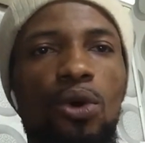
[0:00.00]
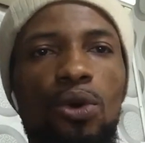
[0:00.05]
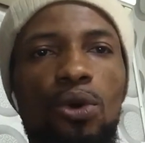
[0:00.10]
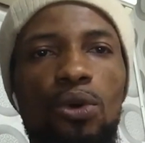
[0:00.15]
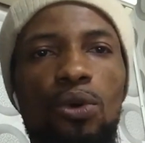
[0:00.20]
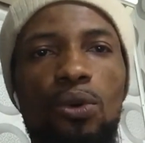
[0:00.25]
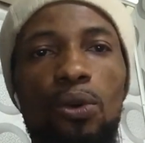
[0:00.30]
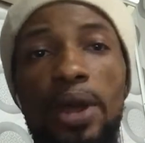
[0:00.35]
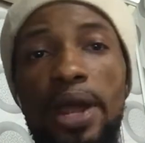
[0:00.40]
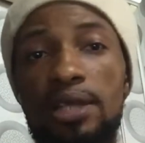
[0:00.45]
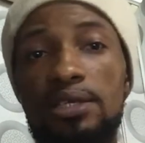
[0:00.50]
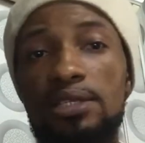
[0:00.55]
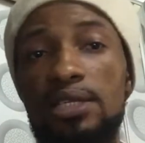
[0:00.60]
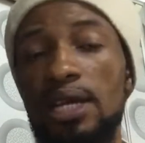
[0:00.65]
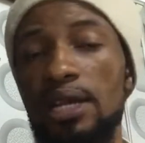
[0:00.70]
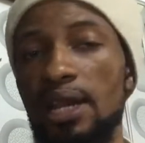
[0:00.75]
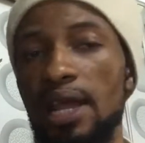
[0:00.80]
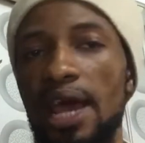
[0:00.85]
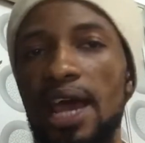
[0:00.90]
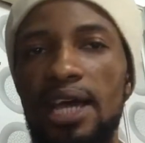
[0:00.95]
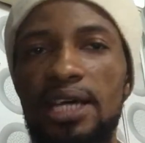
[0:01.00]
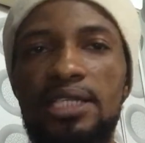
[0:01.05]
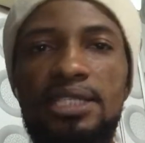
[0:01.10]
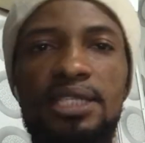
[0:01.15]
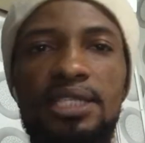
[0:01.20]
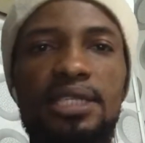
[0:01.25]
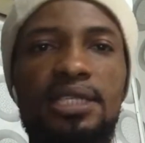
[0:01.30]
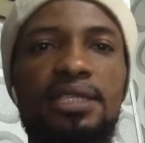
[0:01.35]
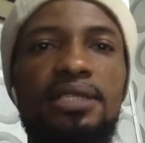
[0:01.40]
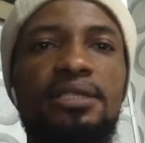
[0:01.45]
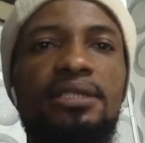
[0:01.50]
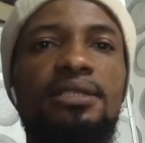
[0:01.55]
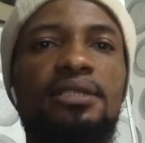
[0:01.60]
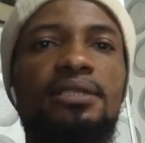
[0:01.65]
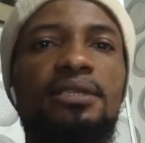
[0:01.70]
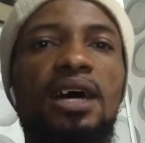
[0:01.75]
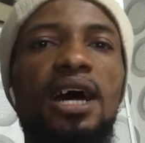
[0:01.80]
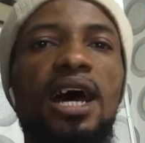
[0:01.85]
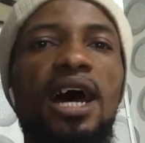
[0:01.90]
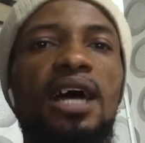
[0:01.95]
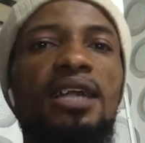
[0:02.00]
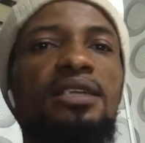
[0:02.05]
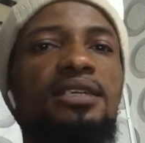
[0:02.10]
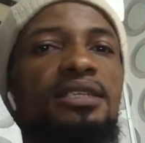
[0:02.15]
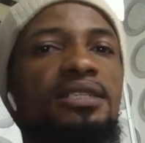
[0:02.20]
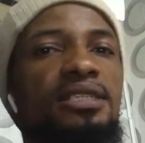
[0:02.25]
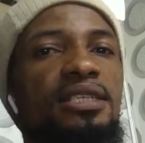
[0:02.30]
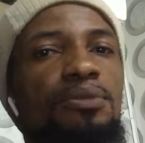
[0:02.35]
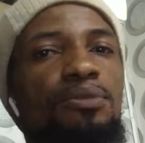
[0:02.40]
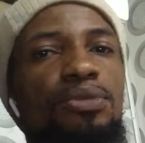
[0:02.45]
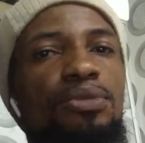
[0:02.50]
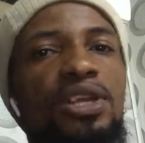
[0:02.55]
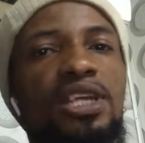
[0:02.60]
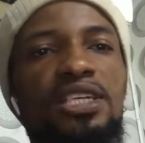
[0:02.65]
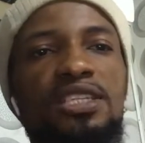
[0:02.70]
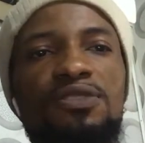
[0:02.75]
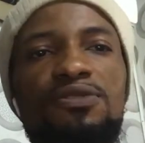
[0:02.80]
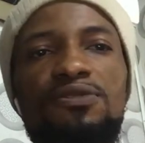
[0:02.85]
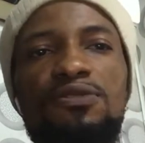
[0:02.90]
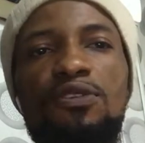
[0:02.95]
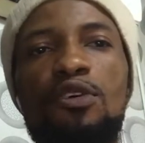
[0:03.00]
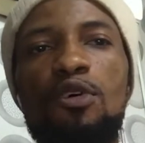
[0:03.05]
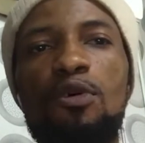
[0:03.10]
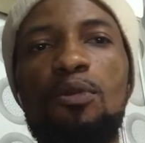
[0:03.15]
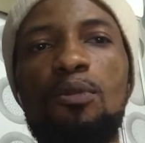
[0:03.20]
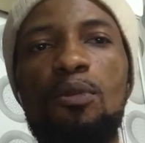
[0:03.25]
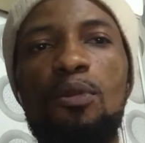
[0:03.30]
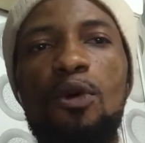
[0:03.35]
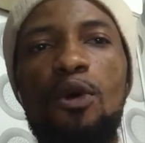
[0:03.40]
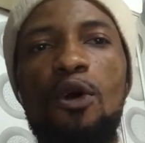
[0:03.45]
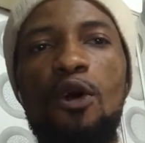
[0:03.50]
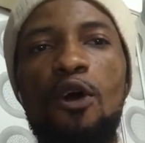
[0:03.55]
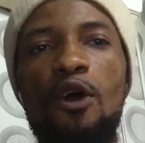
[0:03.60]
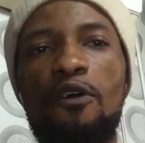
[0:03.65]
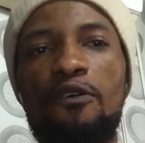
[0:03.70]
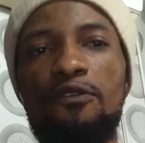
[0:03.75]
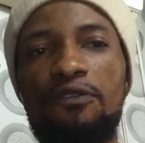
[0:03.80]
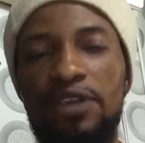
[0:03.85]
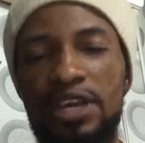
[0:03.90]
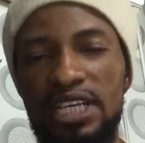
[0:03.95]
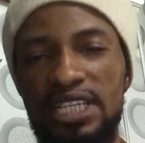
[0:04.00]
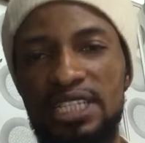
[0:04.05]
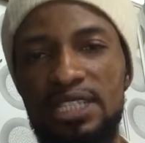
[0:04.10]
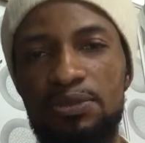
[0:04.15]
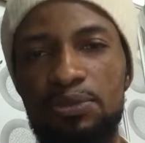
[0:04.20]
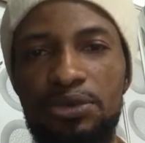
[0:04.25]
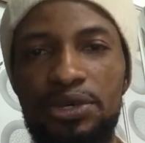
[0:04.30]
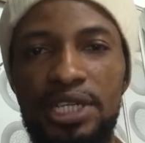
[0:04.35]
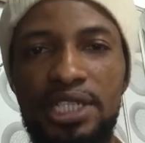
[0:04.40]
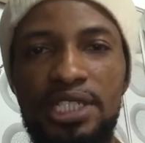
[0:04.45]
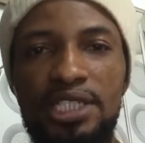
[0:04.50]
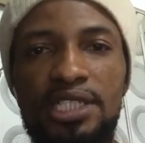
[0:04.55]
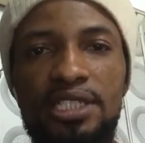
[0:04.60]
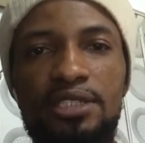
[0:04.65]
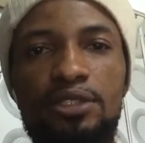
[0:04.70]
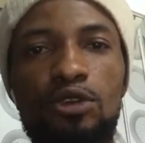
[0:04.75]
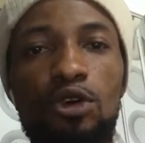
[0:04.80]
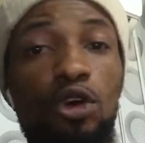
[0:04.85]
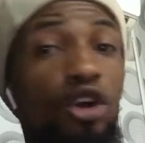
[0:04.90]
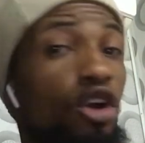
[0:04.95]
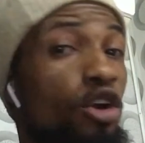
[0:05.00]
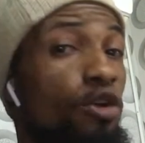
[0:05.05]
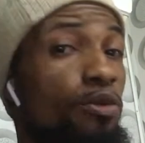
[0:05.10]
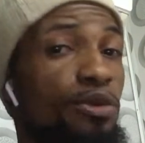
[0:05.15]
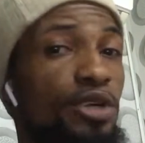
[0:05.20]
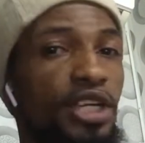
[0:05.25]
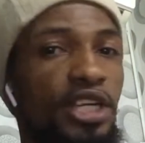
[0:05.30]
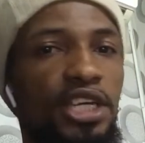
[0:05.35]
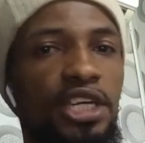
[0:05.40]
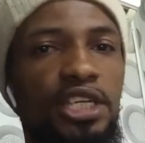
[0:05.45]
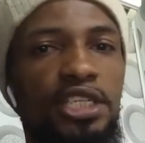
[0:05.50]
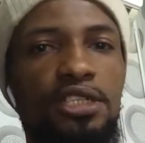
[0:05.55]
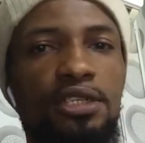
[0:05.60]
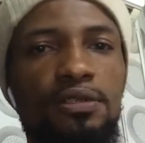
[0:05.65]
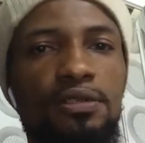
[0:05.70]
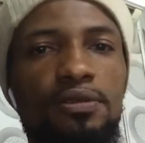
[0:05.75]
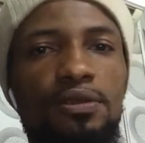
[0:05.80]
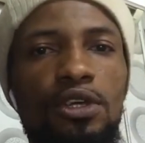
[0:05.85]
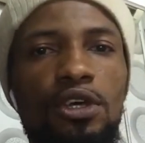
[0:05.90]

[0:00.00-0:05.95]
Words and actions are the simplest form of expression or communication.